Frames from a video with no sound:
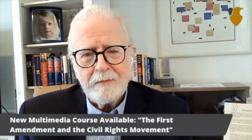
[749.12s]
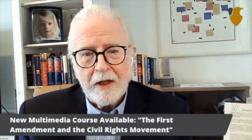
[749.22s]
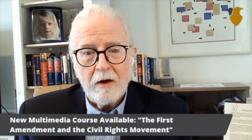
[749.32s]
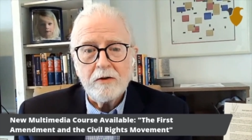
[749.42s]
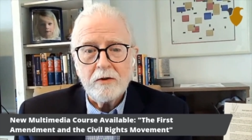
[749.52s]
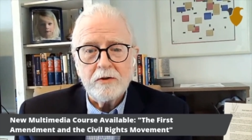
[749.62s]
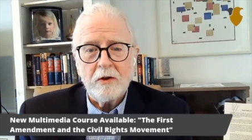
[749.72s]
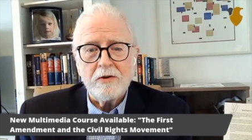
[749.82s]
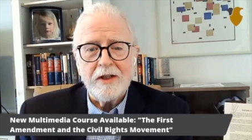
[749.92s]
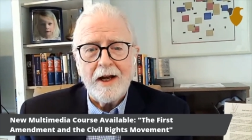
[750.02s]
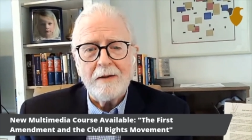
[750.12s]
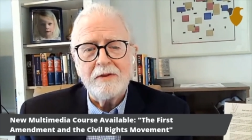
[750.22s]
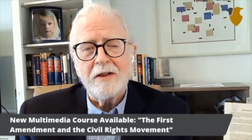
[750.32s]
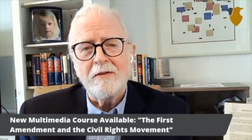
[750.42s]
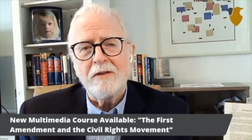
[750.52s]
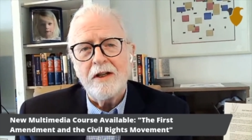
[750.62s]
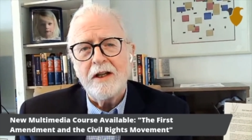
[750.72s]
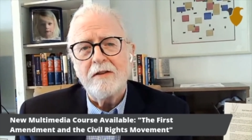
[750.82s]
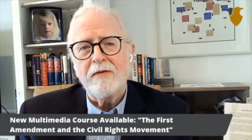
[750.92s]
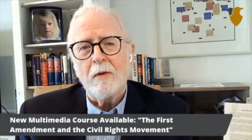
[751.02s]
it also shows the absolute
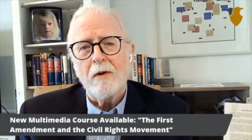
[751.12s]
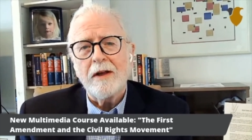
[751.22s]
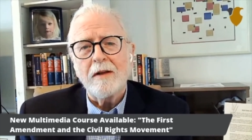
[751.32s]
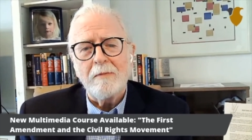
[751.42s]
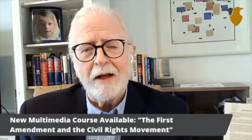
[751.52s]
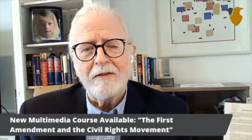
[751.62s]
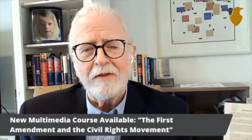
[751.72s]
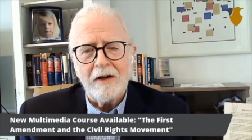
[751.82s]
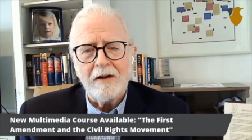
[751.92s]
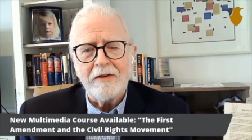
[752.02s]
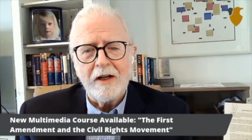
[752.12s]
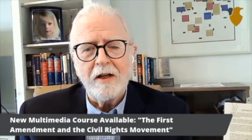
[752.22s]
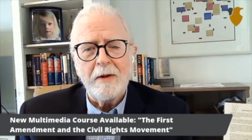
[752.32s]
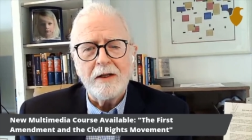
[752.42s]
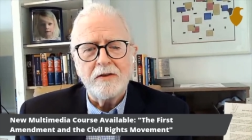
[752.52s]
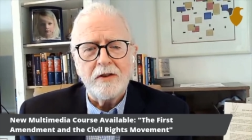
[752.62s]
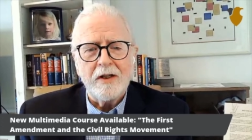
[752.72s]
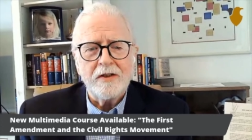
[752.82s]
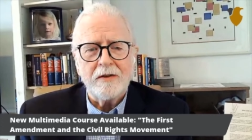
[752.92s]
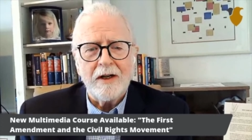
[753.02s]
need for and the benefit of an independent
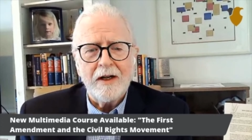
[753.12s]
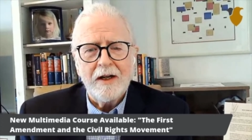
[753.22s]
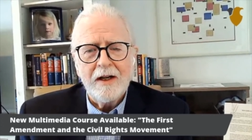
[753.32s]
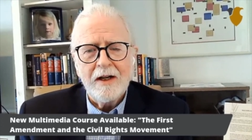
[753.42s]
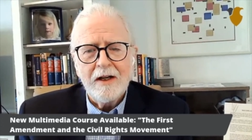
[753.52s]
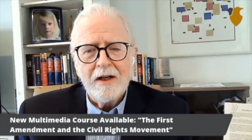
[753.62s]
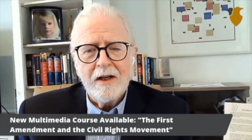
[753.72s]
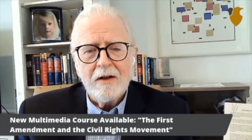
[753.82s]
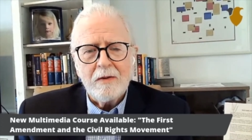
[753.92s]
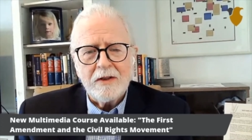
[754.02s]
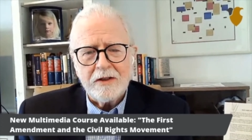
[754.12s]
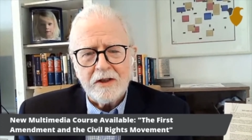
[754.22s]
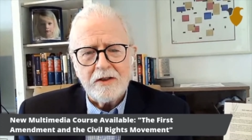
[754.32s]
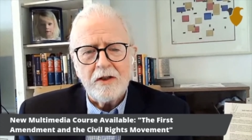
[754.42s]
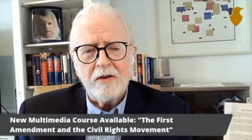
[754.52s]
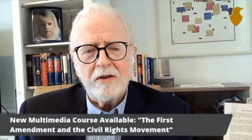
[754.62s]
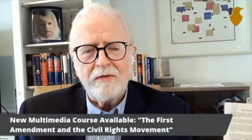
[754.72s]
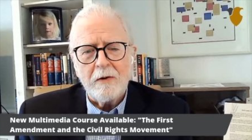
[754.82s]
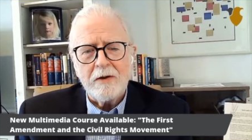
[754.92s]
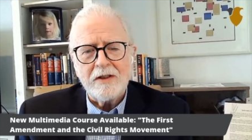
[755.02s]
judiciary, which is concerned
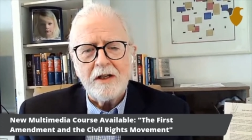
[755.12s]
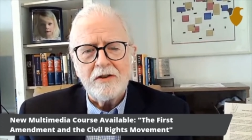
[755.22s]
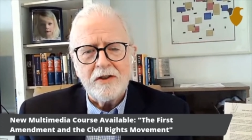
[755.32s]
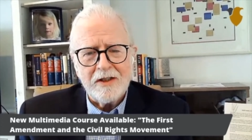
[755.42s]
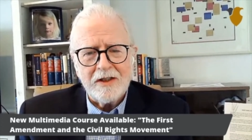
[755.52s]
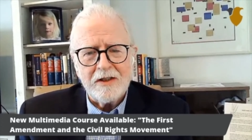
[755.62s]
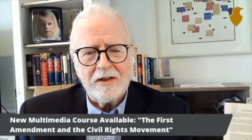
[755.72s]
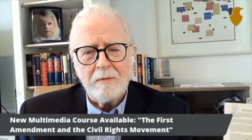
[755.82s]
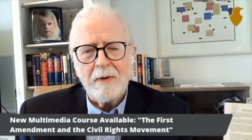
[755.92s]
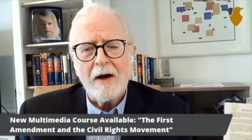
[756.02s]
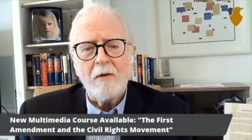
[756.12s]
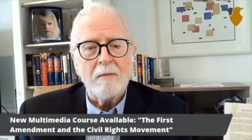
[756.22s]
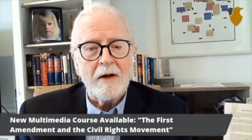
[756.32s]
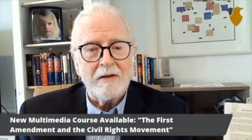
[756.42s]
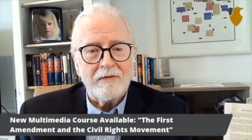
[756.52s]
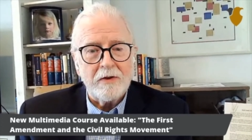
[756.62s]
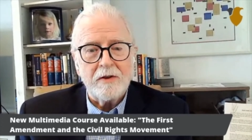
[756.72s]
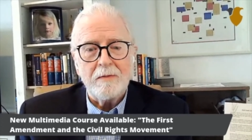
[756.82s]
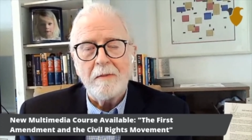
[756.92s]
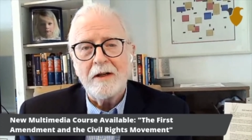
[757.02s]
and focused on justice, empowered by the
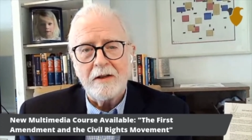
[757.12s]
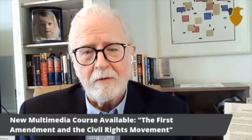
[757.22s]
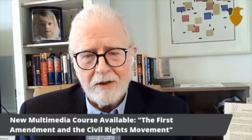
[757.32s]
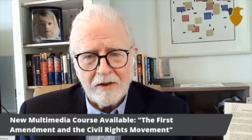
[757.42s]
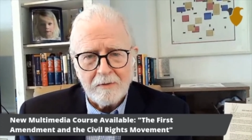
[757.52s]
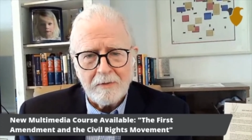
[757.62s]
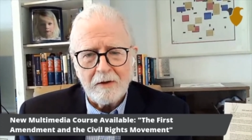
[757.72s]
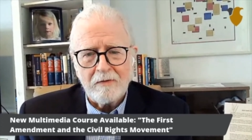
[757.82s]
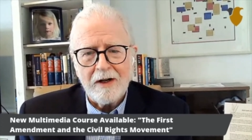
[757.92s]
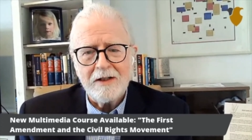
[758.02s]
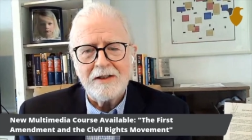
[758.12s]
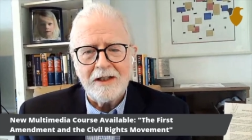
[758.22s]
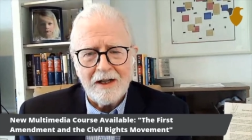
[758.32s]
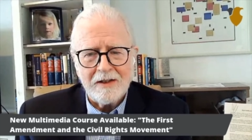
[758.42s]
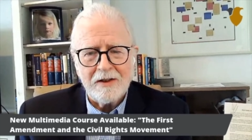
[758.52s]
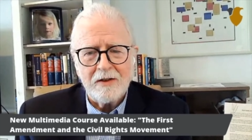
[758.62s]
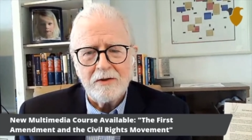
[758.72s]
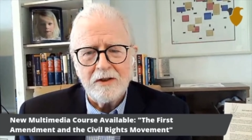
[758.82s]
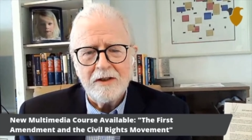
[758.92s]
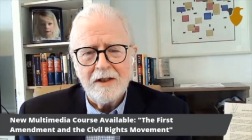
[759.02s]
First Amendment and the rest of the Bill of Rights and the
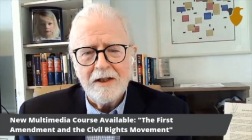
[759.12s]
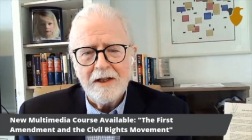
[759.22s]
Constitution,